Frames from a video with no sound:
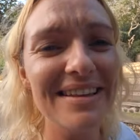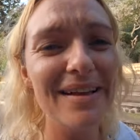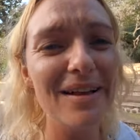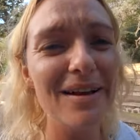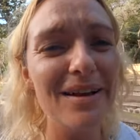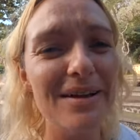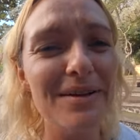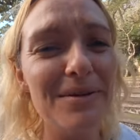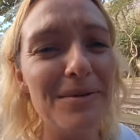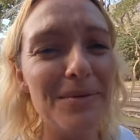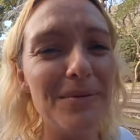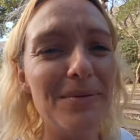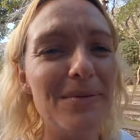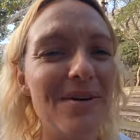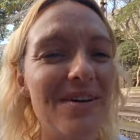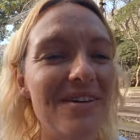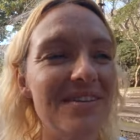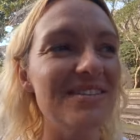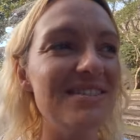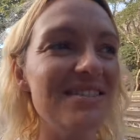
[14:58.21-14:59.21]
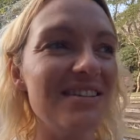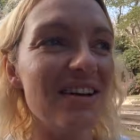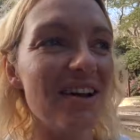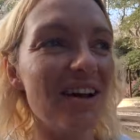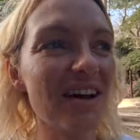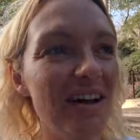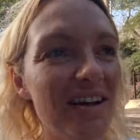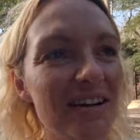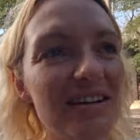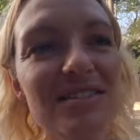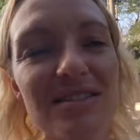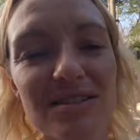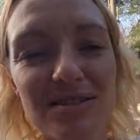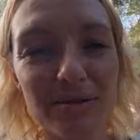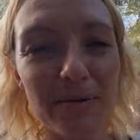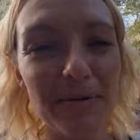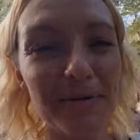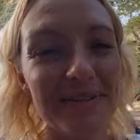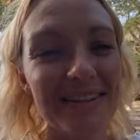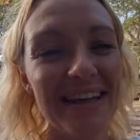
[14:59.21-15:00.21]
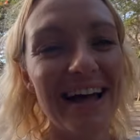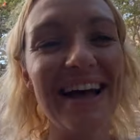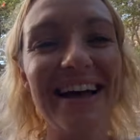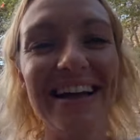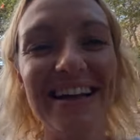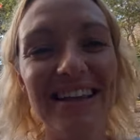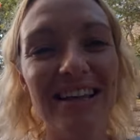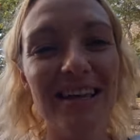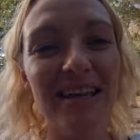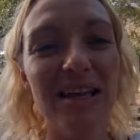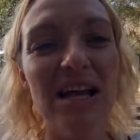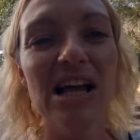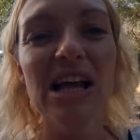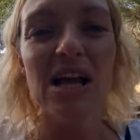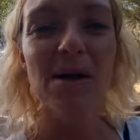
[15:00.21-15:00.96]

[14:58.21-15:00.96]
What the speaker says: The little ones are so tiny,